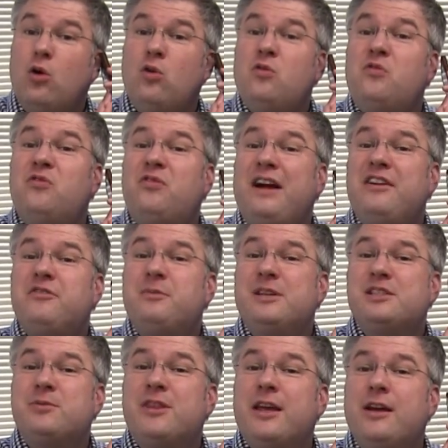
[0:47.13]
Ooh, five
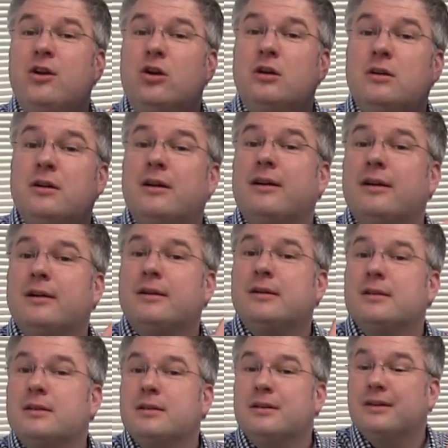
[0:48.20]
minutes with Ingo. Five minutes with
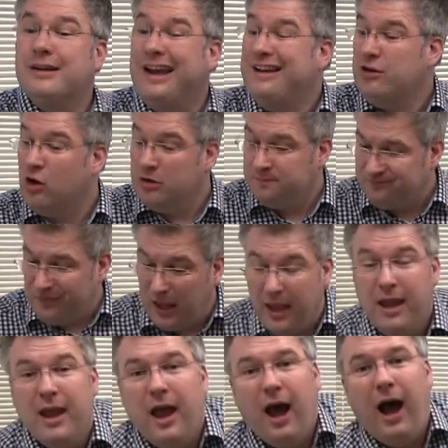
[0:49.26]
Ingo. Ingo.
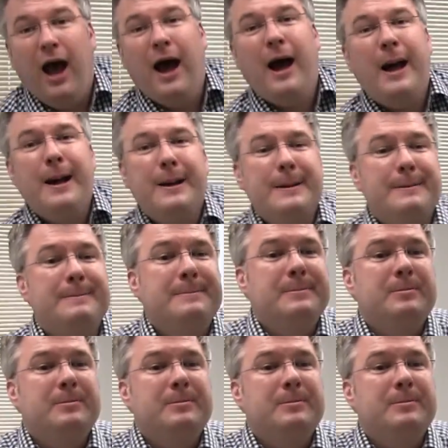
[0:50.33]
Oh.